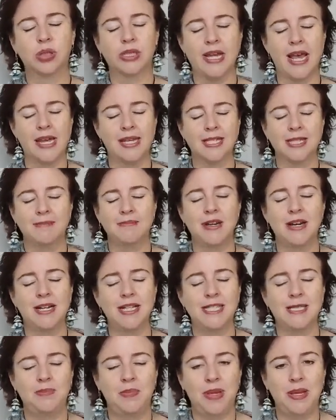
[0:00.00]
take some
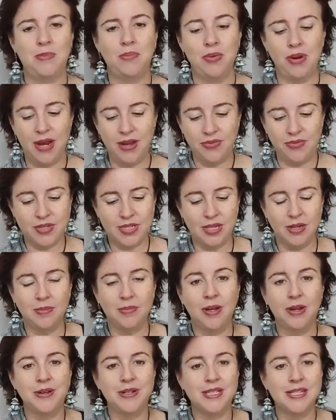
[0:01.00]
nice big breaths and
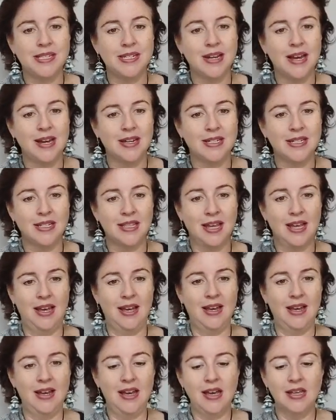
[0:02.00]
I'm going to start at the
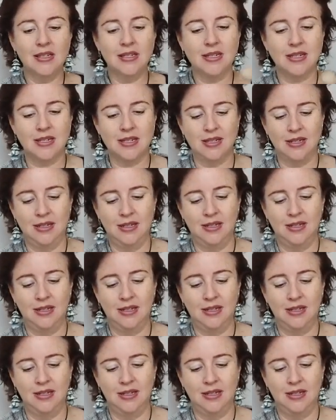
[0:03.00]
heart.